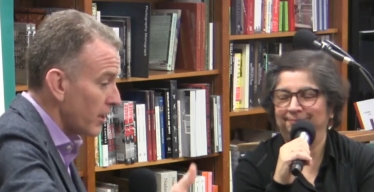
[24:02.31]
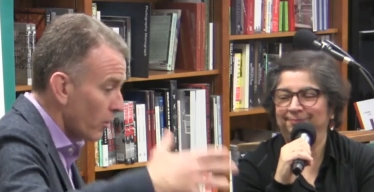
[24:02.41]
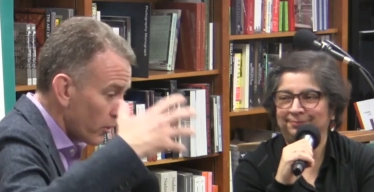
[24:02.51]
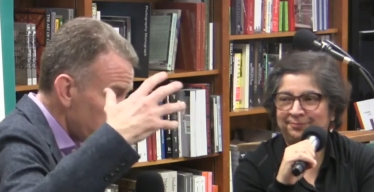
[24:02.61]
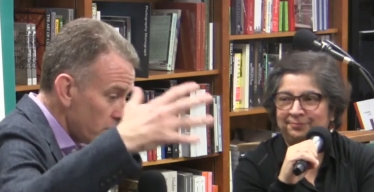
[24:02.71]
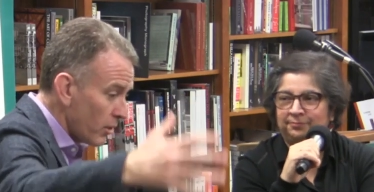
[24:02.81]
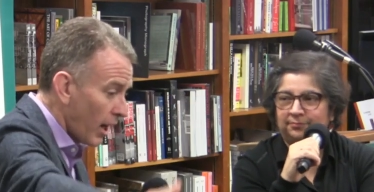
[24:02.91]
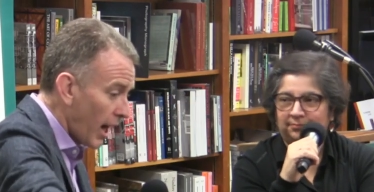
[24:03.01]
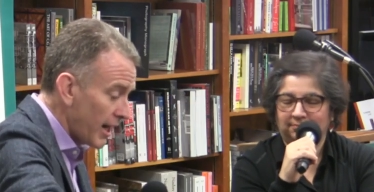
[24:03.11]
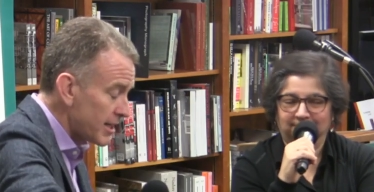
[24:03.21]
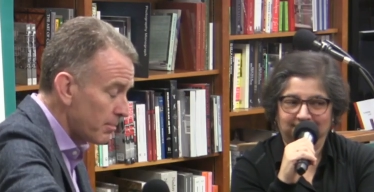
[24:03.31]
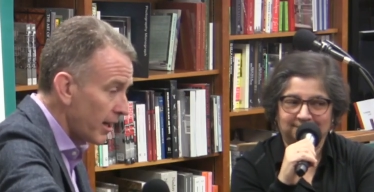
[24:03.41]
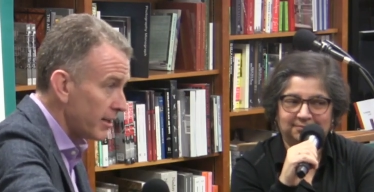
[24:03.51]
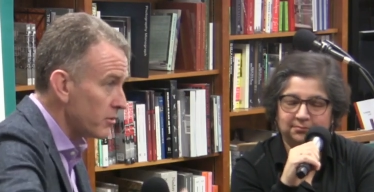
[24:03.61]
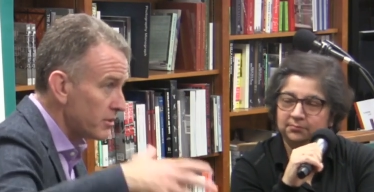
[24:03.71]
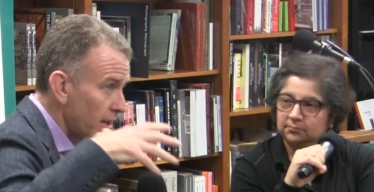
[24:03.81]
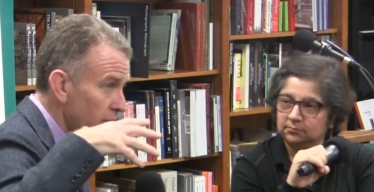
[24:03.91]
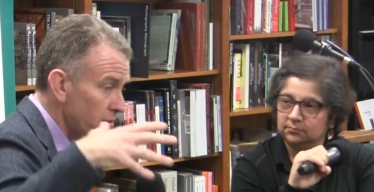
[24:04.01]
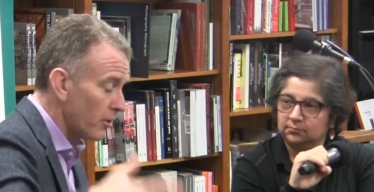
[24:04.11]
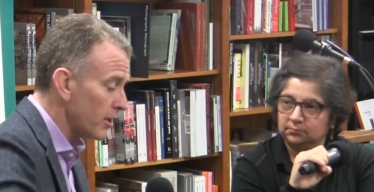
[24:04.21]
Speaker 1: yeah. or you occupy new
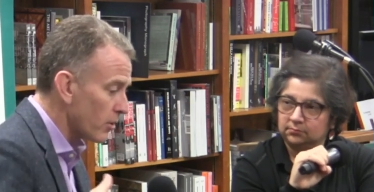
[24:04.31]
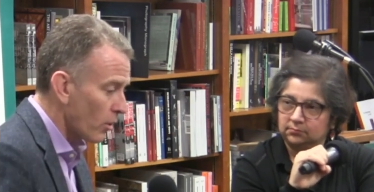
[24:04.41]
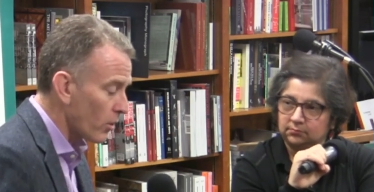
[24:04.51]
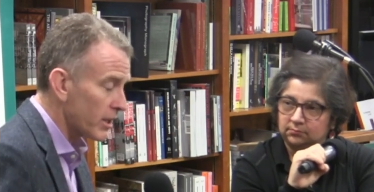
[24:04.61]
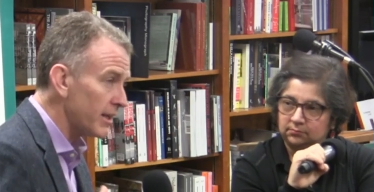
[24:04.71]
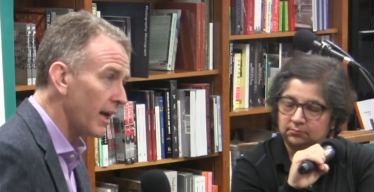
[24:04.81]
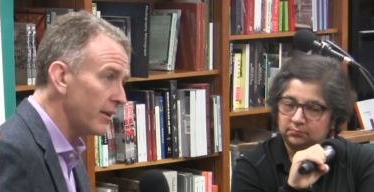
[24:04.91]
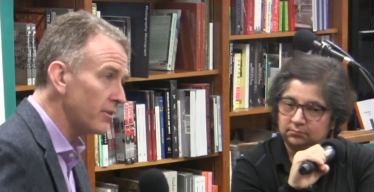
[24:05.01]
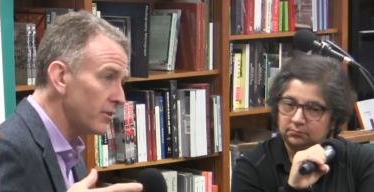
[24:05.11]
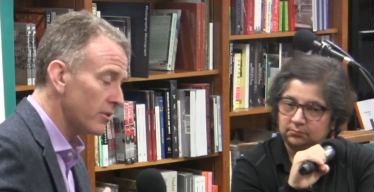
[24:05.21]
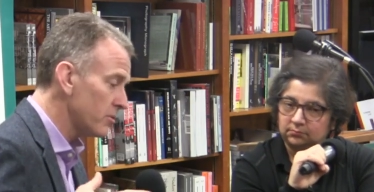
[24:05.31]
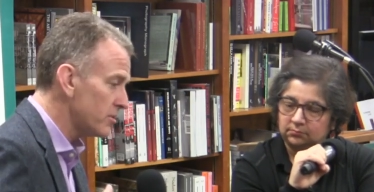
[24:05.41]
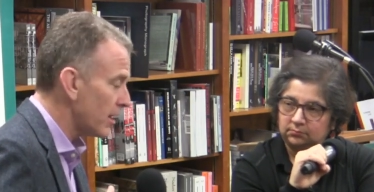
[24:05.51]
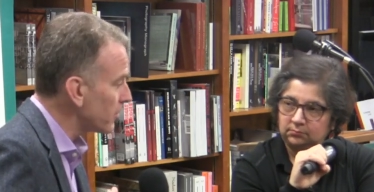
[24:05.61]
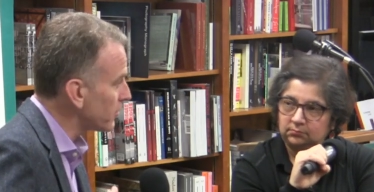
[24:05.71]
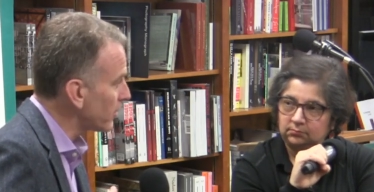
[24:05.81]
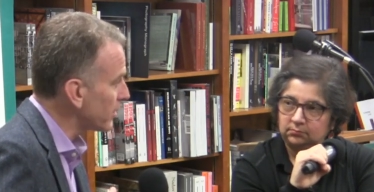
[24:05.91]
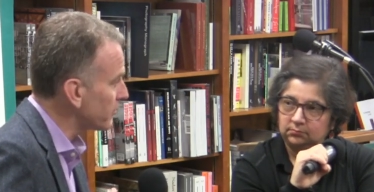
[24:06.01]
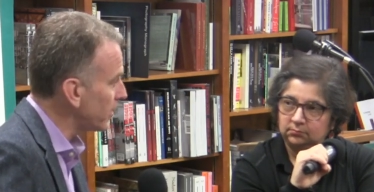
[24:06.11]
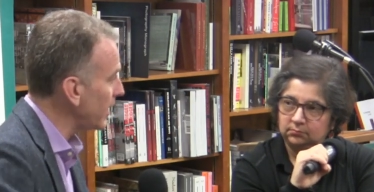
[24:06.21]
territory, or organize it as a new territory
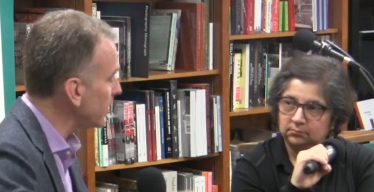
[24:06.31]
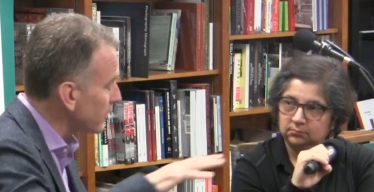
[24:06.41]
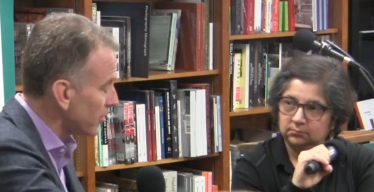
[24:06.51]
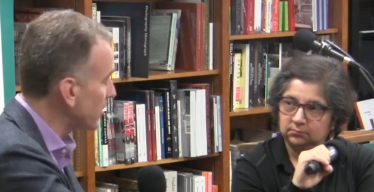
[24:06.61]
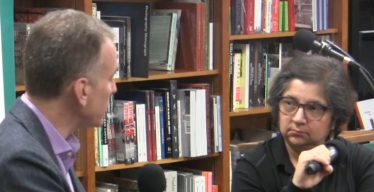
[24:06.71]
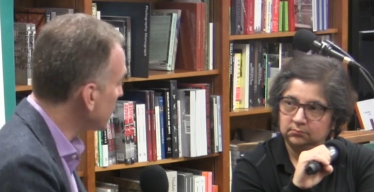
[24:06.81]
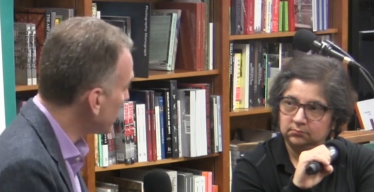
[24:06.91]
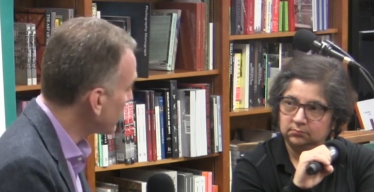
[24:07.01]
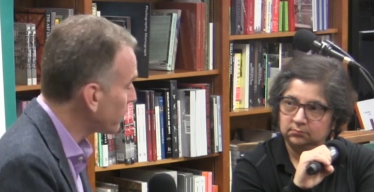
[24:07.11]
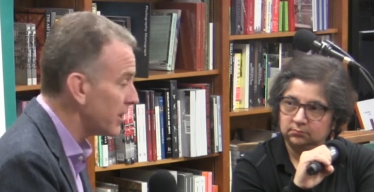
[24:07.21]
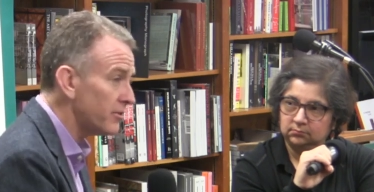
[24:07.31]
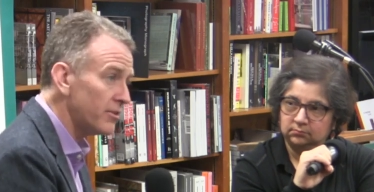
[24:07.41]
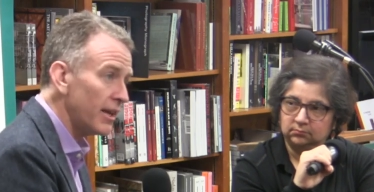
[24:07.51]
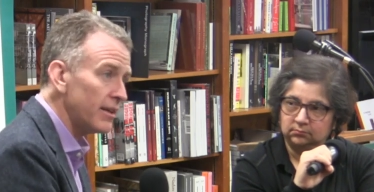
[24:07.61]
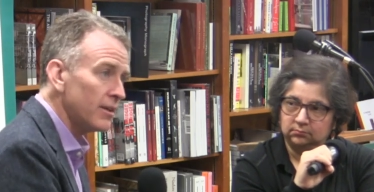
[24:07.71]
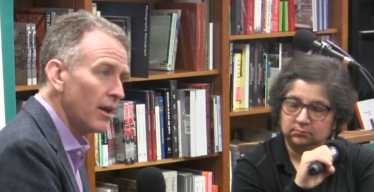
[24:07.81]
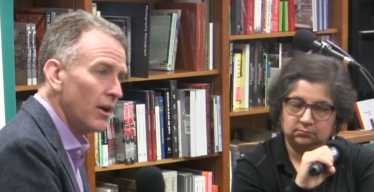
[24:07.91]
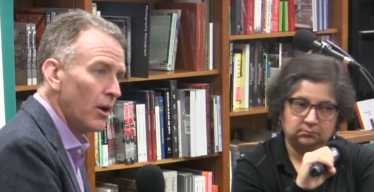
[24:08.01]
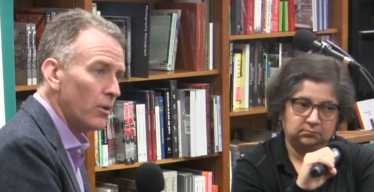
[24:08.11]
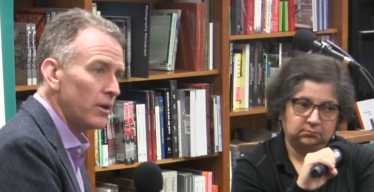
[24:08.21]
or state. Does it become a free state
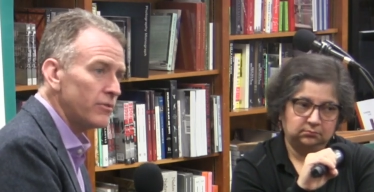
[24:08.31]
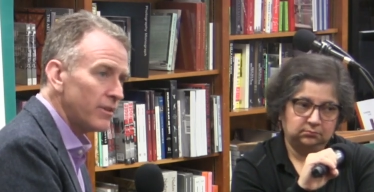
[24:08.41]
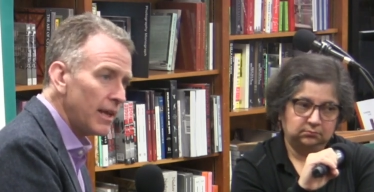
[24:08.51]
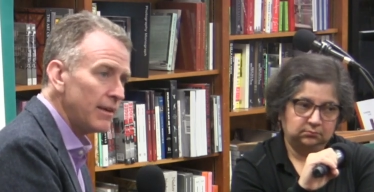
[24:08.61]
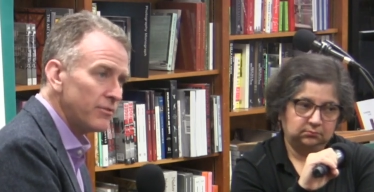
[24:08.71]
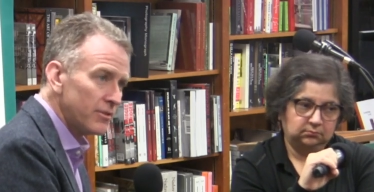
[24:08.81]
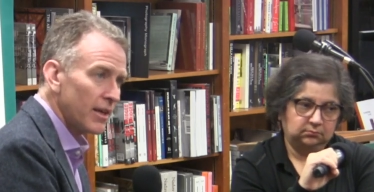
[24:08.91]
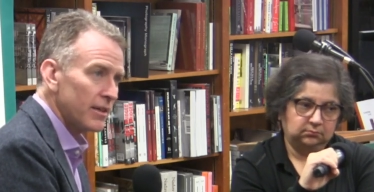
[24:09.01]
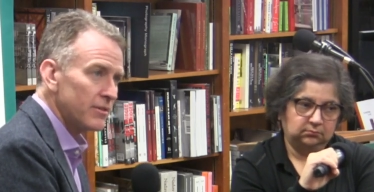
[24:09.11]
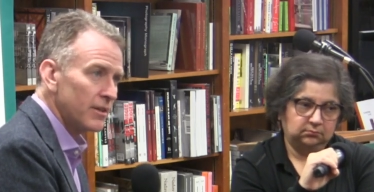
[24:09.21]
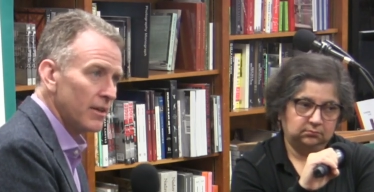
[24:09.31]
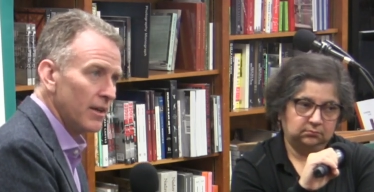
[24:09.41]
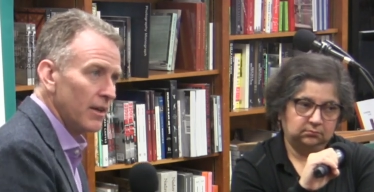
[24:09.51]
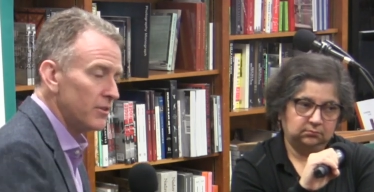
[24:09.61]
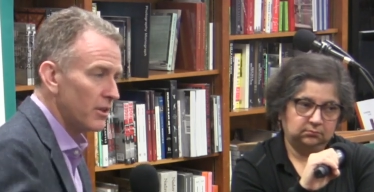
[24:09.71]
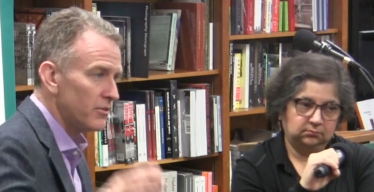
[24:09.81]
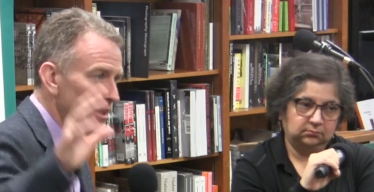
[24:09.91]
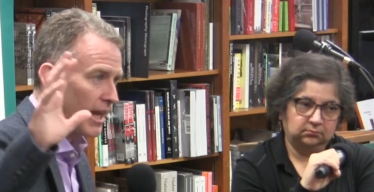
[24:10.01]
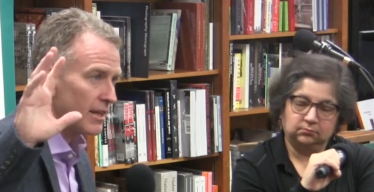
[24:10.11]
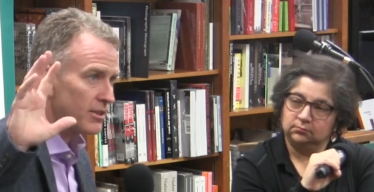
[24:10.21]
or a slave state? Does it
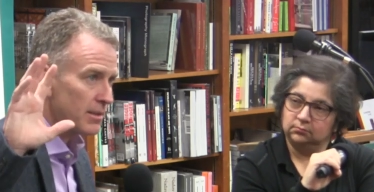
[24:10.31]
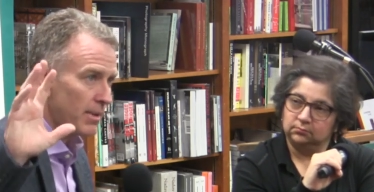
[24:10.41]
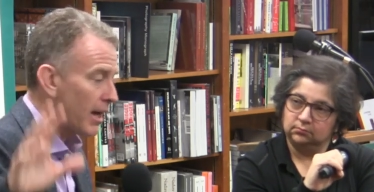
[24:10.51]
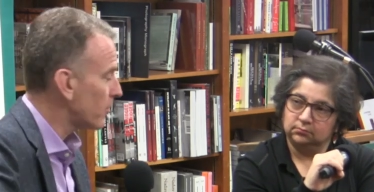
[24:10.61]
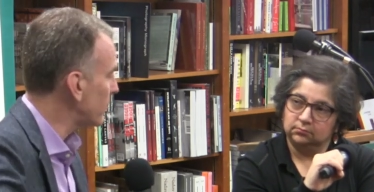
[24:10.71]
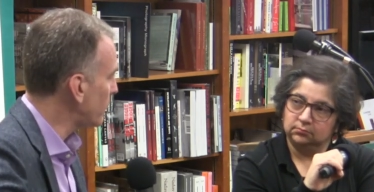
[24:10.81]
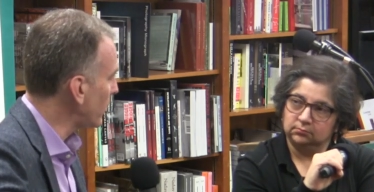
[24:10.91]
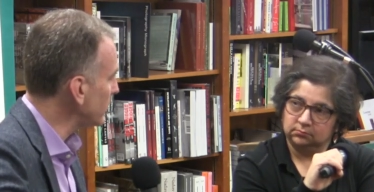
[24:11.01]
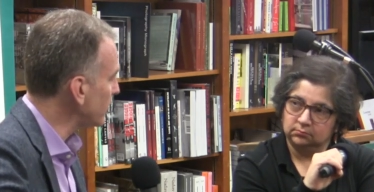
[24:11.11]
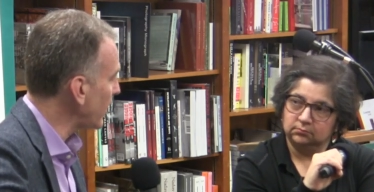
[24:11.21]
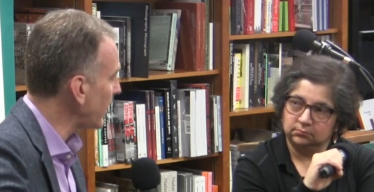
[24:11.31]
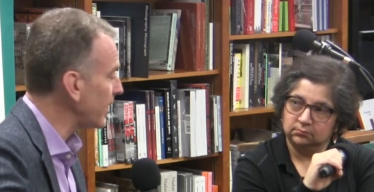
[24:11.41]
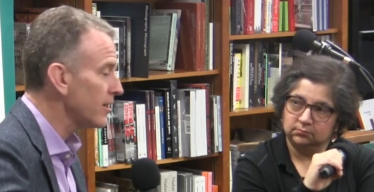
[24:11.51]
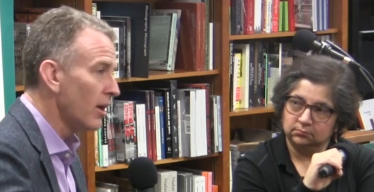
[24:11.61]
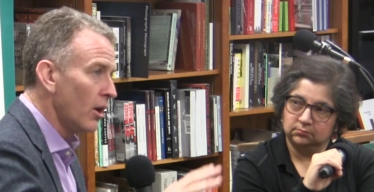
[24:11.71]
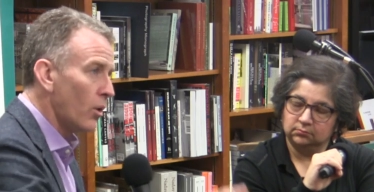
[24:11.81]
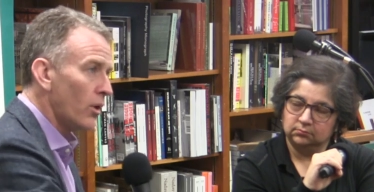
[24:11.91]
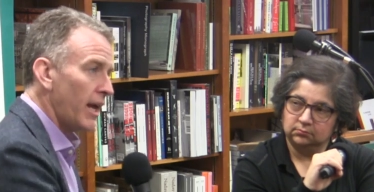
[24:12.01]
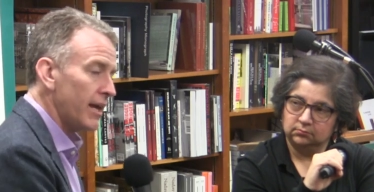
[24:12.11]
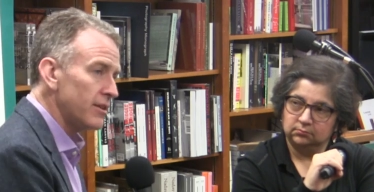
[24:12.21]
add to the power of one side
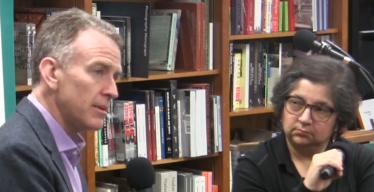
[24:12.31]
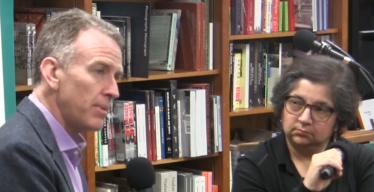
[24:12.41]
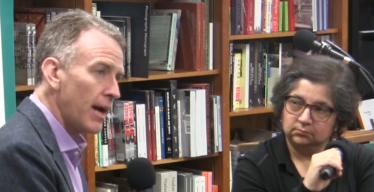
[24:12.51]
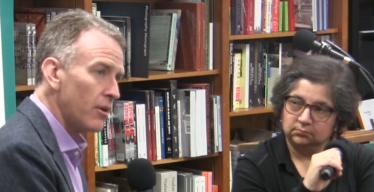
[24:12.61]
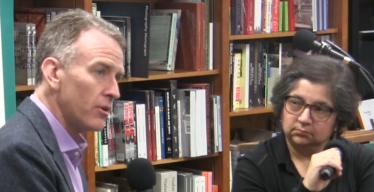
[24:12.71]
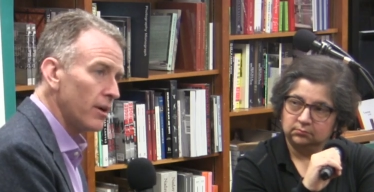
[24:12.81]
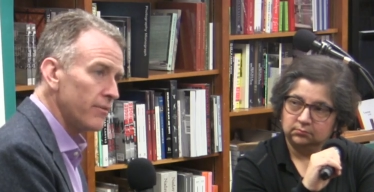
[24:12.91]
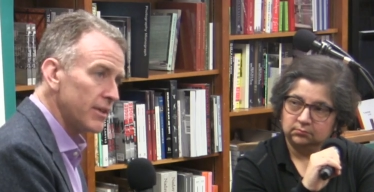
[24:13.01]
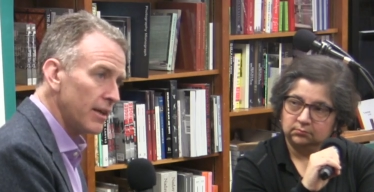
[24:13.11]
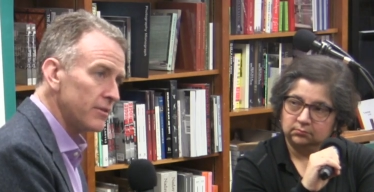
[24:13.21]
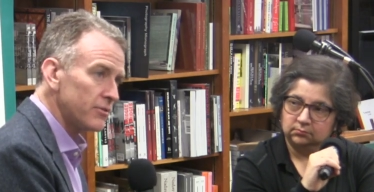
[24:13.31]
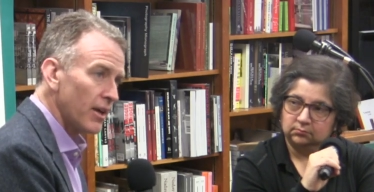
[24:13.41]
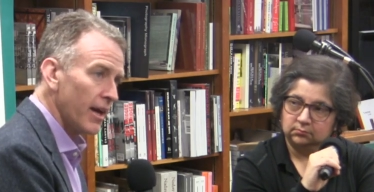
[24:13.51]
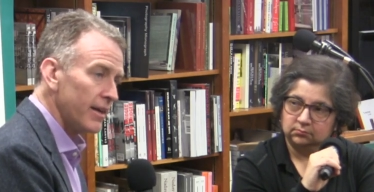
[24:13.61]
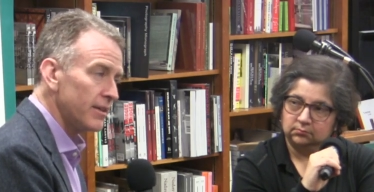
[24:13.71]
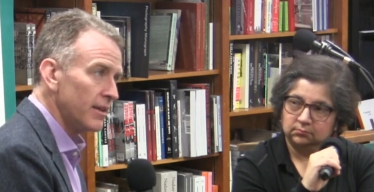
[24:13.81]
or add to the power of the other side?